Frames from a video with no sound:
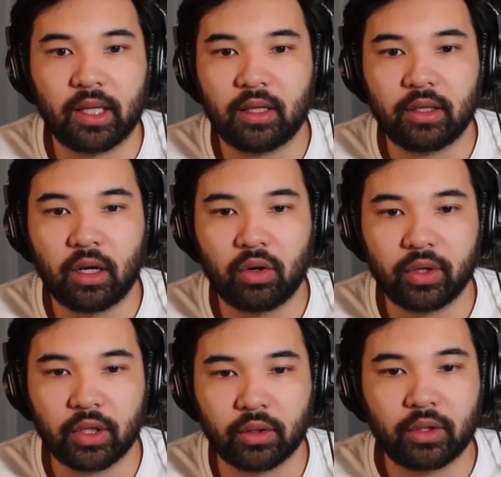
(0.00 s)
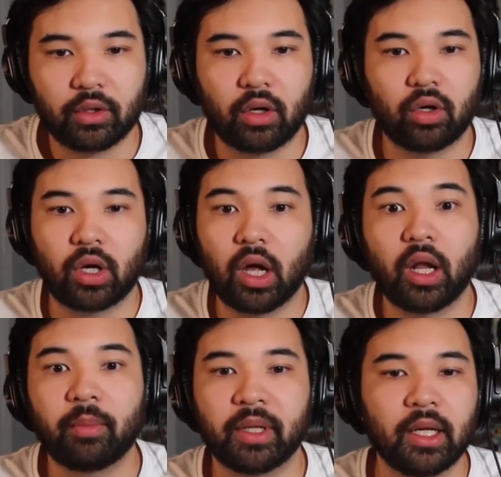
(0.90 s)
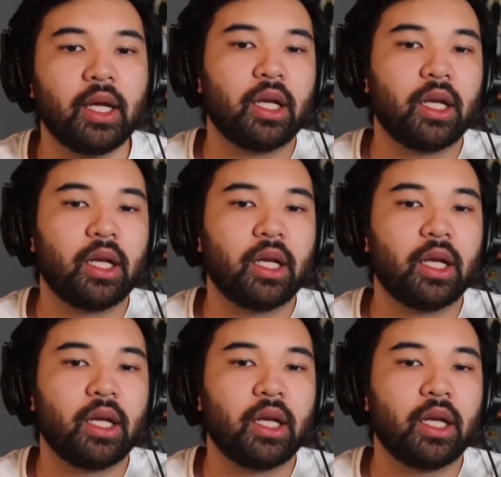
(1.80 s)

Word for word: you know, and you're all caught up in